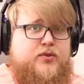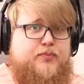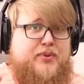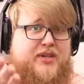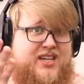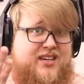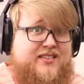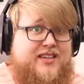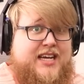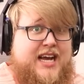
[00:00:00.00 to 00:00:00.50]

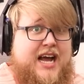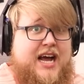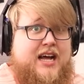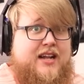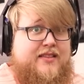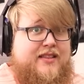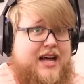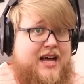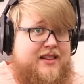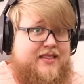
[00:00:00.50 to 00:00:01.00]
Because
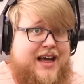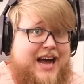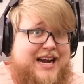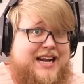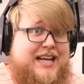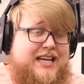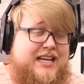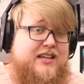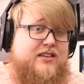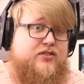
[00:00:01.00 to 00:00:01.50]
again, that, that
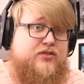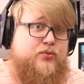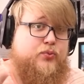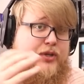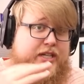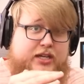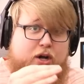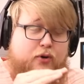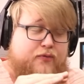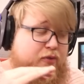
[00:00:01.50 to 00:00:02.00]
is,
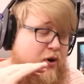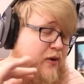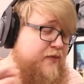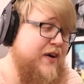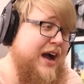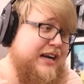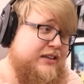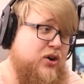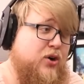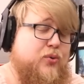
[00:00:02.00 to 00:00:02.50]
we know for a
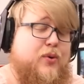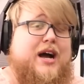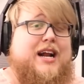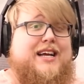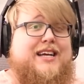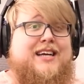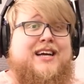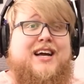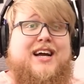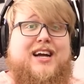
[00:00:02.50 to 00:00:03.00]
fact
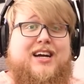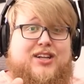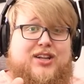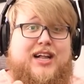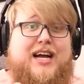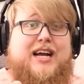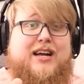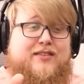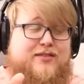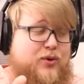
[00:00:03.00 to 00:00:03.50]
already,
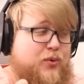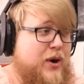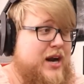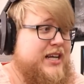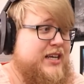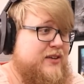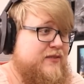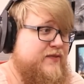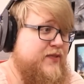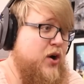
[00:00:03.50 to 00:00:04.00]
Klei is
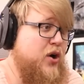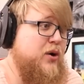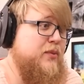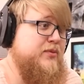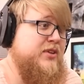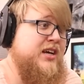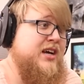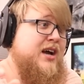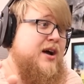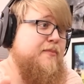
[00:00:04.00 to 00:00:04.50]
already confirmed.